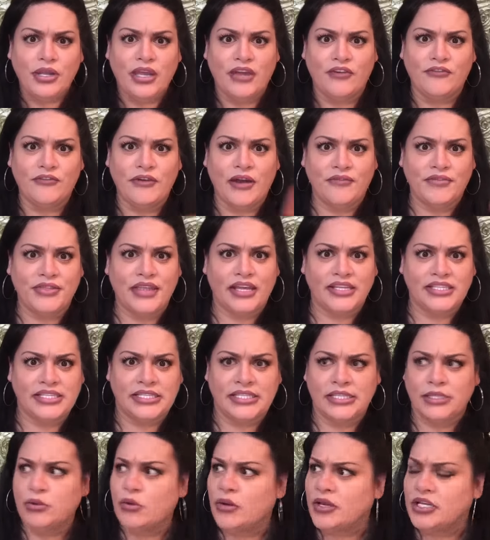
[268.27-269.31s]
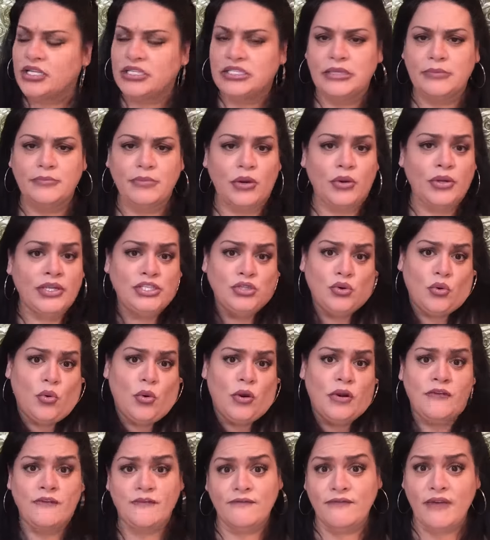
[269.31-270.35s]
get 5,000 loyalty points
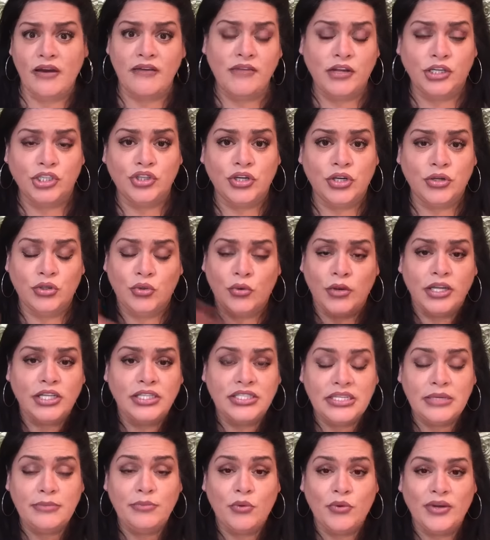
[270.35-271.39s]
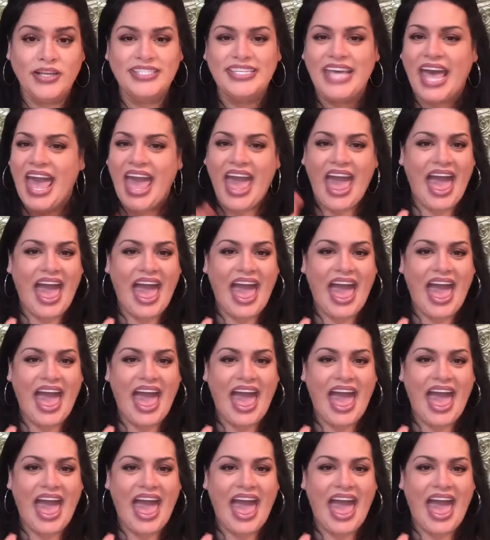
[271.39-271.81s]
or 500 loyalty points.